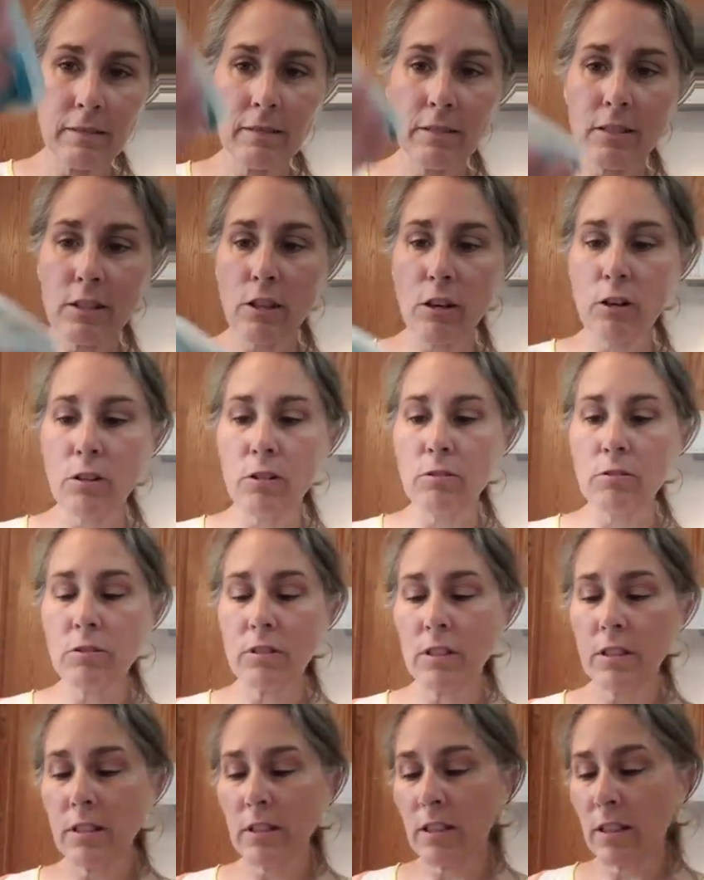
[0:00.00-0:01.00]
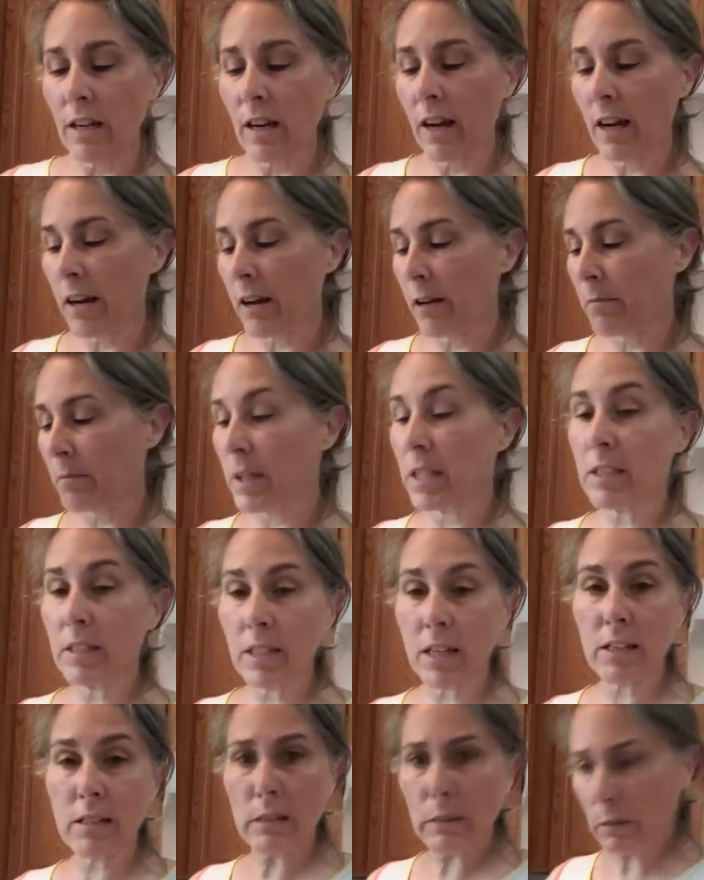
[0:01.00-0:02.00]
So, it
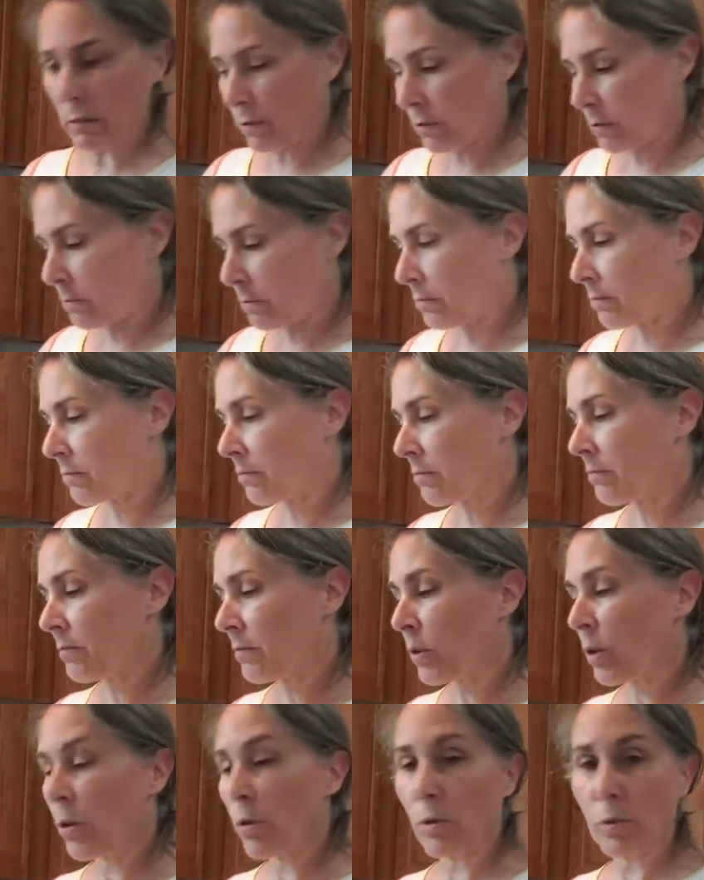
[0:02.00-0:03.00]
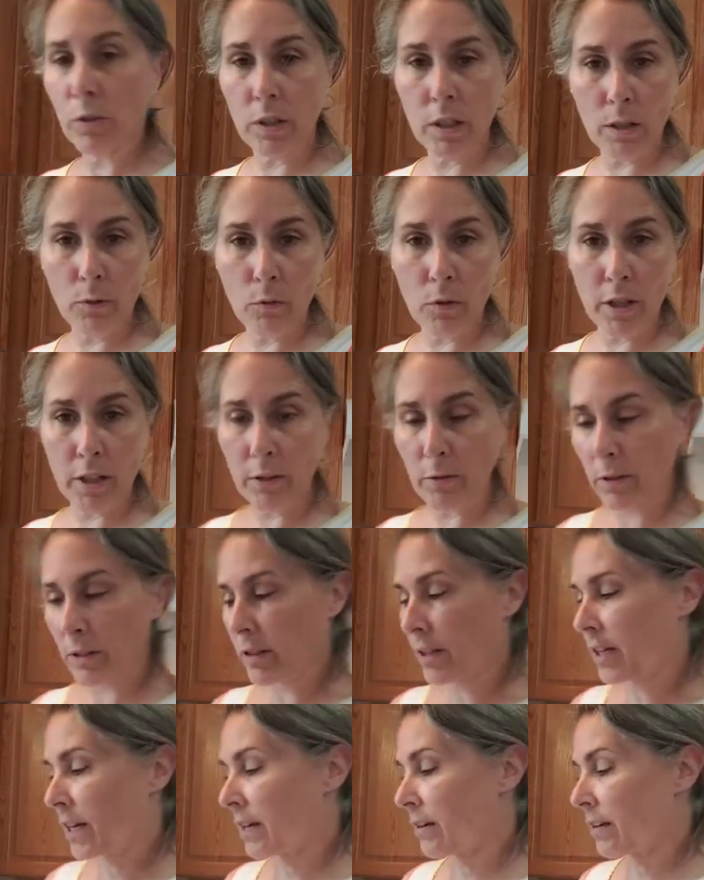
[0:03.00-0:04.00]
does hold the liquid.
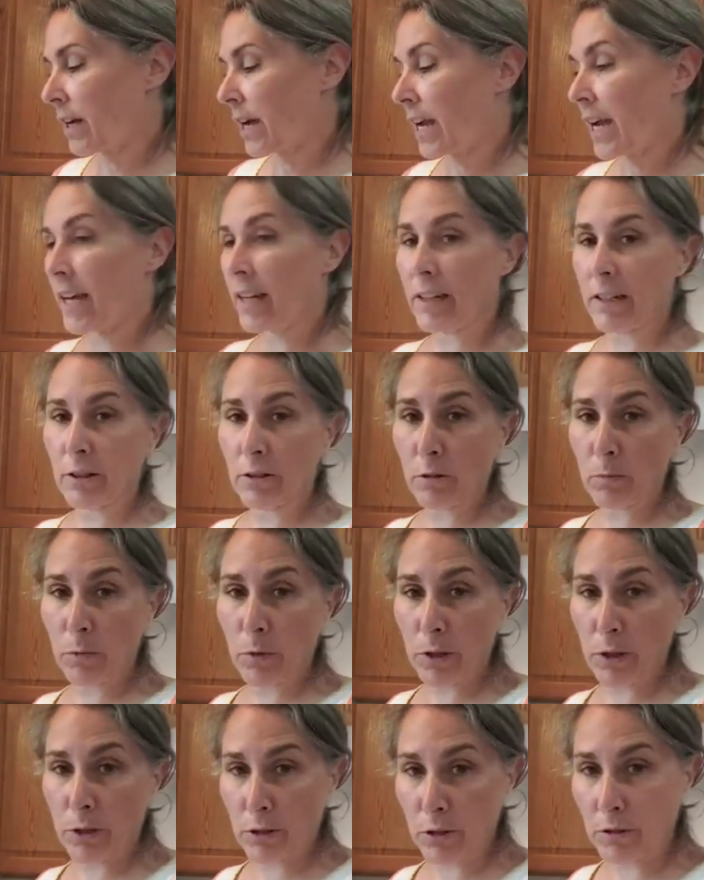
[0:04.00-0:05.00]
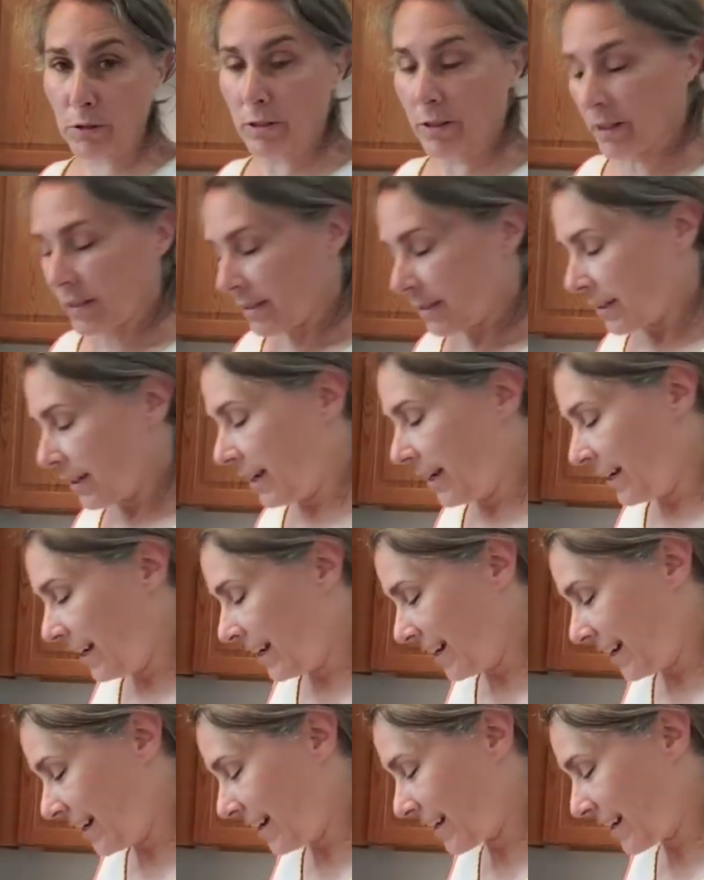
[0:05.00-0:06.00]
I had it under pressure.
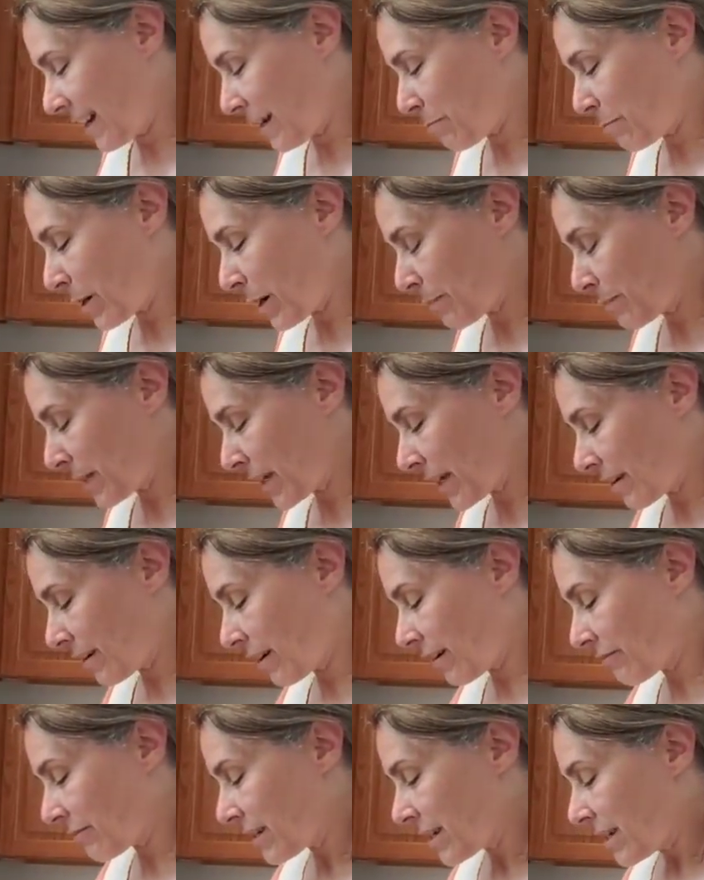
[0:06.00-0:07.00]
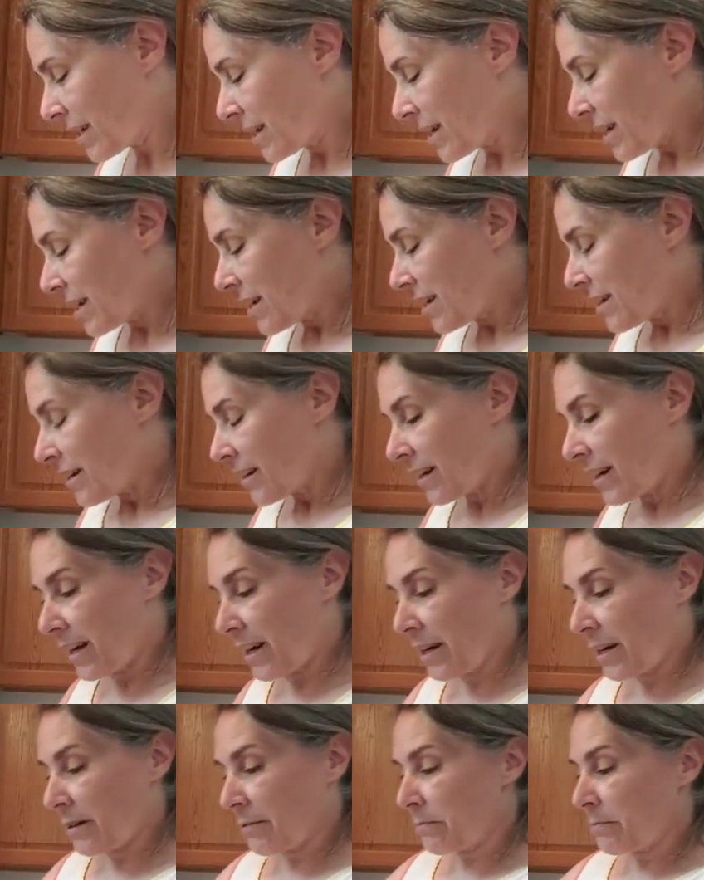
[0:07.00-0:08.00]
I popped that off.
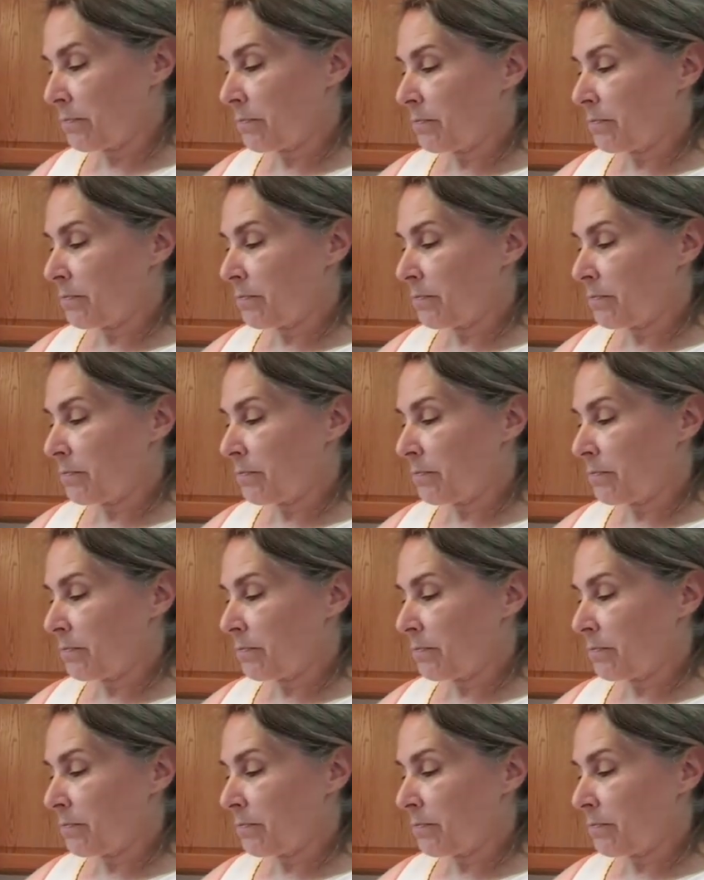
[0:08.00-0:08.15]
I